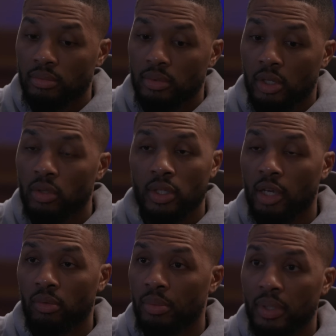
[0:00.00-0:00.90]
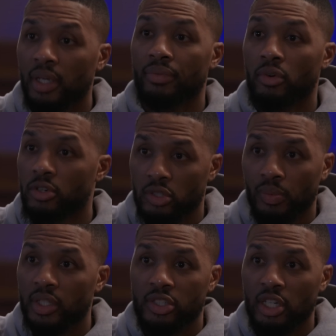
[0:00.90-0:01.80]
the only thing we plan for is to
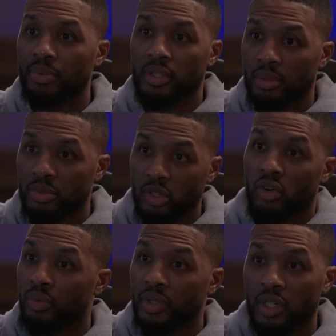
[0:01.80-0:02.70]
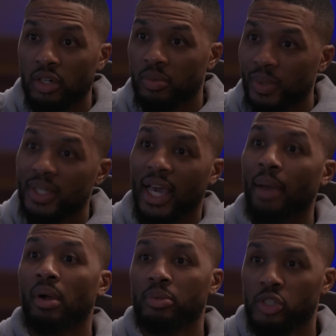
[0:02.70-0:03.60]
win the championship. Right, so if we don't, we
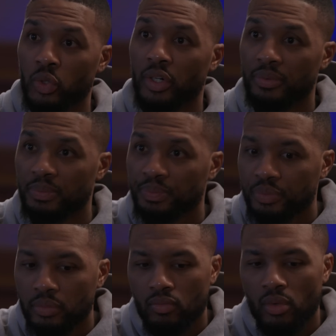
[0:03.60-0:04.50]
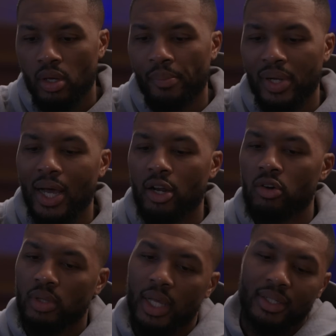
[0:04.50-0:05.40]
came up short. But I
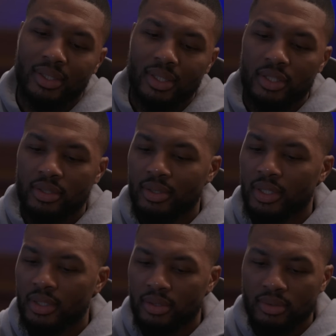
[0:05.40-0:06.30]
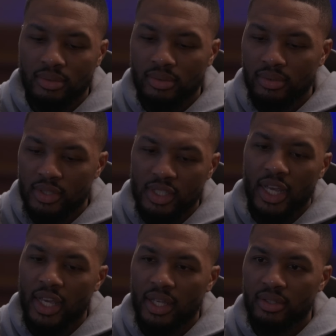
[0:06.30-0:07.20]
don't like the
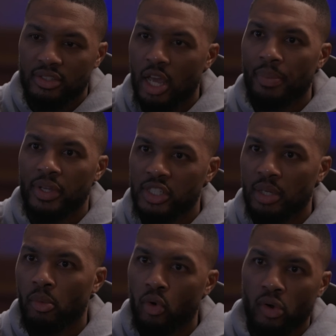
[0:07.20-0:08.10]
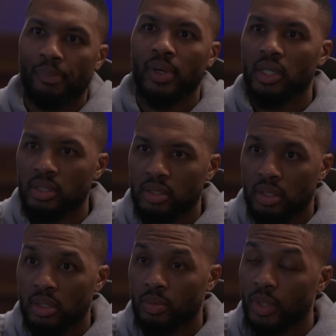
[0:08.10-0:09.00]
saying championship or bust,
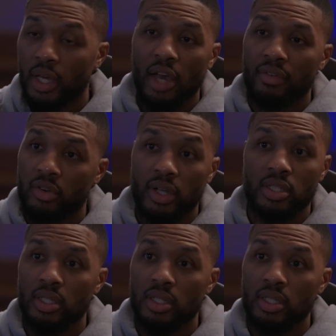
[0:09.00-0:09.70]
because we could have a great